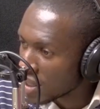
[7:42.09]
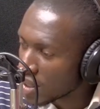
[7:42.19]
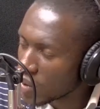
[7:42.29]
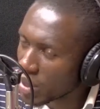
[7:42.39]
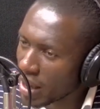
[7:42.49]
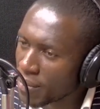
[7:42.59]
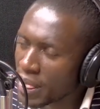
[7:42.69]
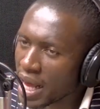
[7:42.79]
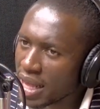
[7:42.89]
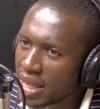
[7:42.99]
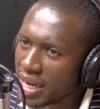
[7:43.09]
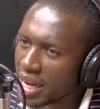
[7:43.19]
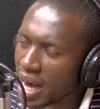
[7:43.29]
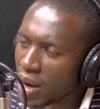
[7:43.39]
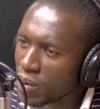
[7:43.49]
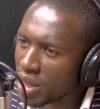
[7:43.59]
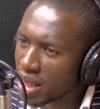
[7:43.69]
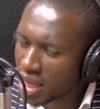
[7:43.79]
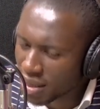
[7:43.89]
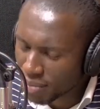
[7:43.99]
Okay, then I will
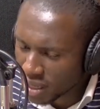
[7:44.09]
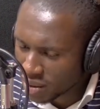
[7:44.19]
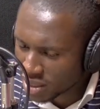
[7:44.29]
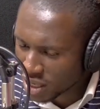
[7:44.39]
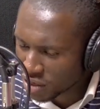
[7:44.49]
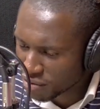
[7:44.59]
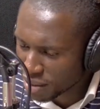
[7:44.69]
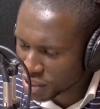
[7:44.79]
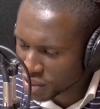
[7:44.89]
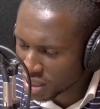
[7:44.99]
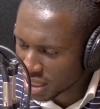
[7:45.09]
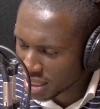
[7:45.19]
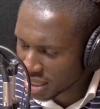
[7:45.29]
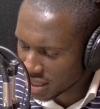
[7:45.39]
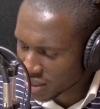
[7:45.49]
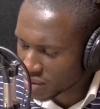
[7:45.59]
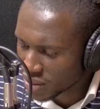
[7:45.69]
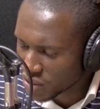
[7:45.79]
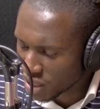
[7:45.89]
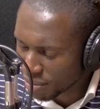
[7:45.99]
think about, now you've mentioned that this
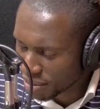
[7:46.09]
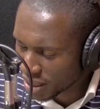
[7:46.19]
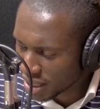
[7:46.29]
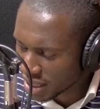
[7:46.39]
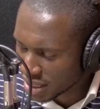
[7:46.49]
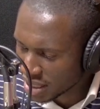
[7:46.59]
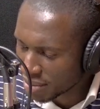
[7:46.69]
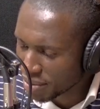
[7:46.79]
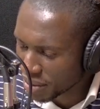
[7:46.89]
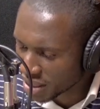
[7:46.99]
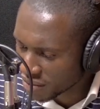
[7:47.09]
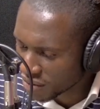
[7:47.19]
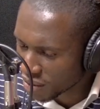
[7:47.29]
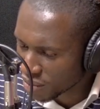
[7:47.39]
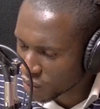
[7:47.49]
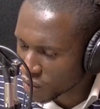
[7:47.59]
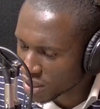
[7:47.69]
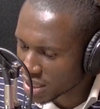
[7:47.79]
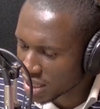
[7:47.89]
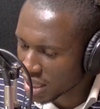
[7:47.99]
grease trap is separate from
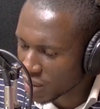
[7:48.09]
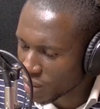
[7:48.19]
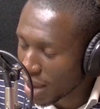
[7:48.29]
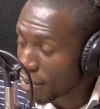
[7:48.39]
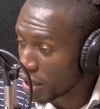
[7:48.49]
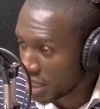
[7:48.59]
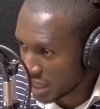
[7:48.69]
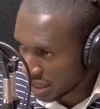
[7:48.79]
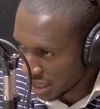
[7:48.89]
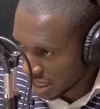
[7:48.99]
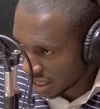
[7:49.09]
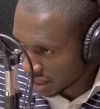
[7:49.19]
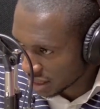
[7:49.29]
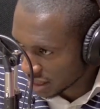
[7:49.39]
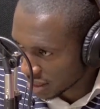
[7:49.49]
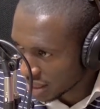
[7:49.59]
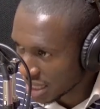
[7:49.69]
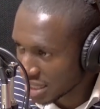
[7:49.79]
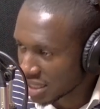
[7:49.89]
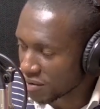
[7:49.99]
what the biodigester does,
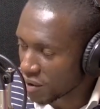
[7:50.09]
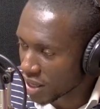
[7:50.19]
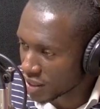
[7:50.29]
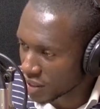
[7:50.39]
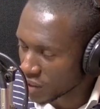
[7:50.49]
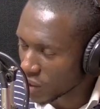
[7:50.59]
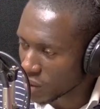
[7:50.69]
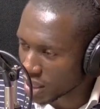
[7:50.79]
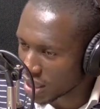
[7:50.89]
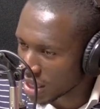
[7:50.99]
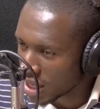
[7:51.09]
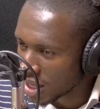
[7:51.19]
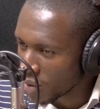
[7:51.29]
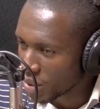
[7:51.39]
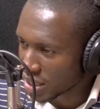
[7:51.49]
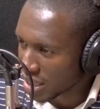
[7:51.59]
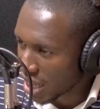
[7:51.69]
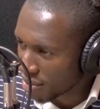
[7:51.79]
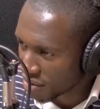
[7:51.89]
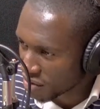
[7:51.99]
that it focuses on what is
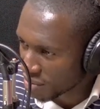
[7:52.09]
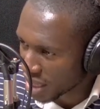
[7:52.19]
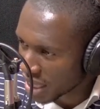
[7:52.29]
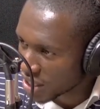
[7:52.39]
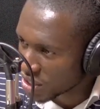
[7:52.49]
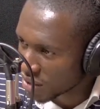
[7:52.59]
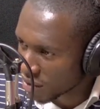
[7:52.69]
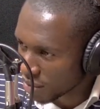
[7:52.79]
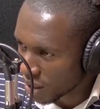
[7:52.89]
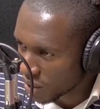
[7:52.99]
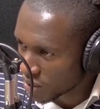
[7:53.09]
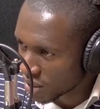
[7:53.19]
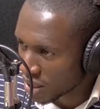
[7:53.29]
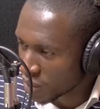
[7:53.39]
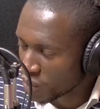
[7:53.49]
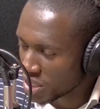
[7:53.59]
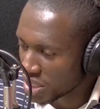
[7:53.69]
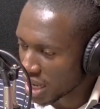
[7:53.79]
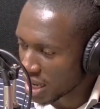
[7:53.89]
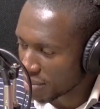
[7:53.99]
coming from the kitchen, from the laundry, which
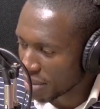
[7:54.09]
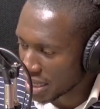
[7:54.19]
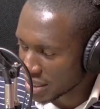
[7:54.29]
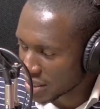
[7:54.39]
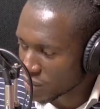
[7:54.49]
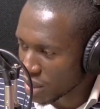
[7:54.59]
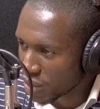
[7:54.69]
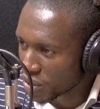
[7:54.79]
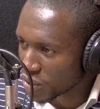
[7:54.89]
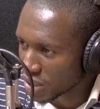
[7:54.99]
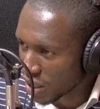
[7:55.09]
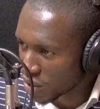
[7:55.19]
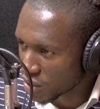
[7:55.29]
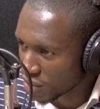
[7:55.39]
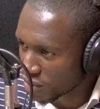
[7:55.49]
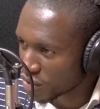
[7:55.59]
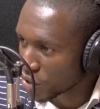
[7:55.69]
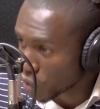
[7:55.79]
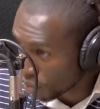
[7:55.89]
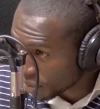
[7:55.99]
are places where we use a lot of
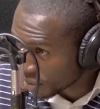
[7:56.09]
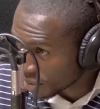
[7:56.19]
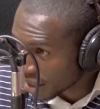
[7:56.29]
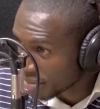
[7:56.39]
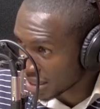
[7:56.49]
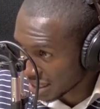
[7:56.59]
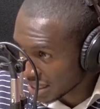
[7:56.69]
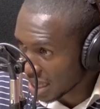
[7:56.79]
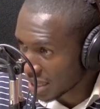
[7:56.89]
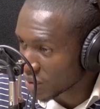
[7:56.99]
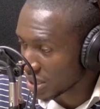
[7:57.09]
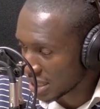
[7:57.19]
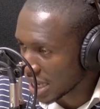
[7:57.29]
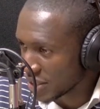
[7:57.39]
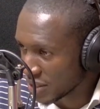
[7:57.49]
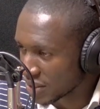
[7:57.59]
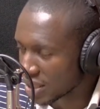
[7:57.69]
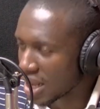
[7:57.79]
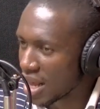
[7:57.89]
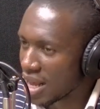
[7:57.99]
soap, let me just say that, or
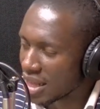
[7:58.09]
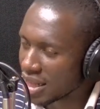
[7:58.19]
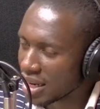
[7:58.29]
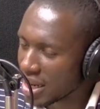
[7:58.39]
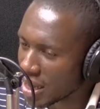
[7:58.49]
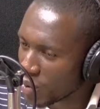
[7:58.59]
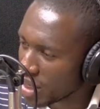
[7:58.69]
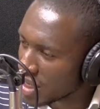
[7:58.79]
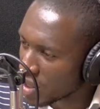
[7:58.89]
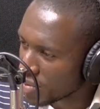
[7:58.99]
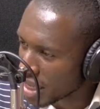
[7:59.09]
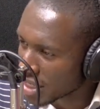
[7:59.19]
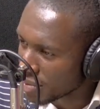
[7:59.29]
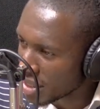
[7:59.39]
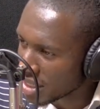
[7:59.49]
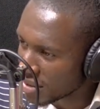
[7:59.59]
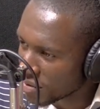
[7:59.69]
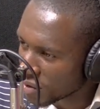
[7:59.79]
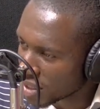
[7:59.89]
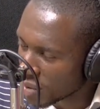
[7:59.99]
detergents. Then will it not be expensive
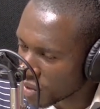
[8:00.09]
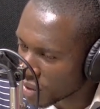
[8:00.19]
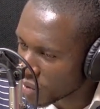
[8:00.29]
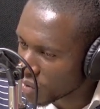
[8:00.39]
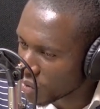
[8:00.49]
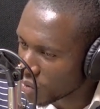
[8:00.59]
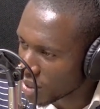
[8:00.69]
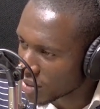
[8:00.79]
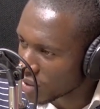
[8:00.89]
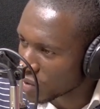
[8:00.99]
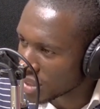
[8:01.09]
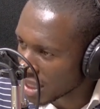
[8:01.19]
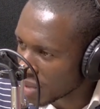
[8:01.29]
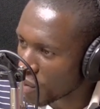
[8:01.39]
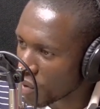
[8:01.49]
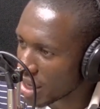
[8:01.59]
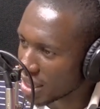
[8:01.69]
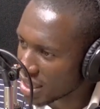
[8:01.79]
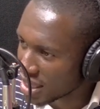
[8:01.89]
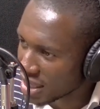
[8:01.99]
for somebody who wants to set up
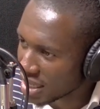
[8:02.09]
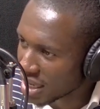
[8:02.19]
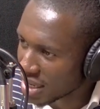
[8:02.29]
one that can